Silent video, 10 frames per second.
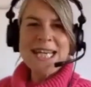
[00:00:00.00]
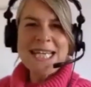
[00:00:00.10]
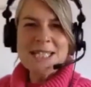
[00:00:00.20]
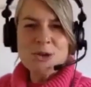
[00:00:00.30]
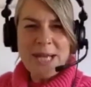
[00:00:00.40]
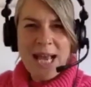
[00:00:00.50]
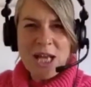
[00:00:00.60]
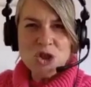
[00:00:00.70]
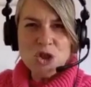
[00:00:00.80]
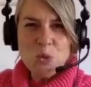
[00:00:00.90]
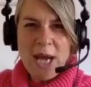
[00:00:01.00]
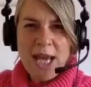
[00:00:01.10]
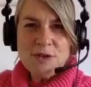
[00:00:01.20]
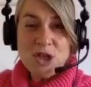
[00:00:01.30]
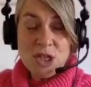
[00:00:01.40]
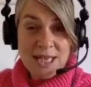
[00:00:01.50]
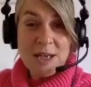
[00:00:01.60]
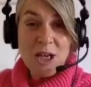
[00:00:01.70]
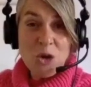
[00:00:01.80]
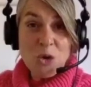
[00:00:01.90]
is doing 100 waves. She's a
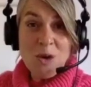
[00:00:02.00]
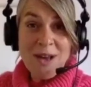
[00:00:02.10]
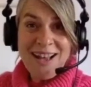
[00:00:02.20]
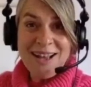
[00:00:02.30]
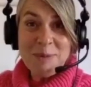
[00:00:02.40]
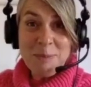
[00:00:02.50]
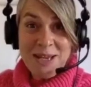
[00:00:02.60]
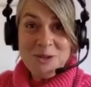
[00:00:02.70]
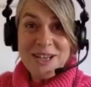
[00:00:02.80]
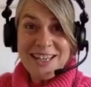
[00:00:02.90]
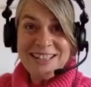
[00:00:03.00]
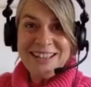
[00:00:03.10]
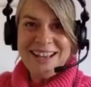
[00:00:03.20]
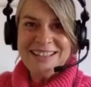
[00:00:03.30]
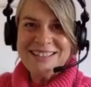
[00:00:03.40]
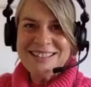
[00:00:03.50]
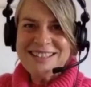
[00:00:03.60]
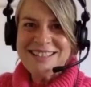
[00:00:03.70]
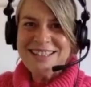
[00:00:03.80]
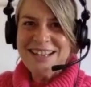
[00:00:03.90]
local Mallorquin artist.
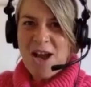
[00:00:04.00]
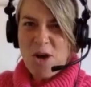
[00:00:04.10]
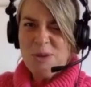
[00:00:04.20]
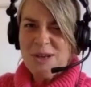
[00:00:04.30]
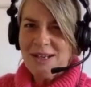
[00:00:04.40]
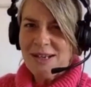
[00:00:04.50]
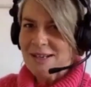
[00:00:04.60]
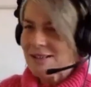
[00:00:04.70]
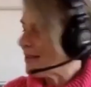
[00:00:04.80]
I'll put a link into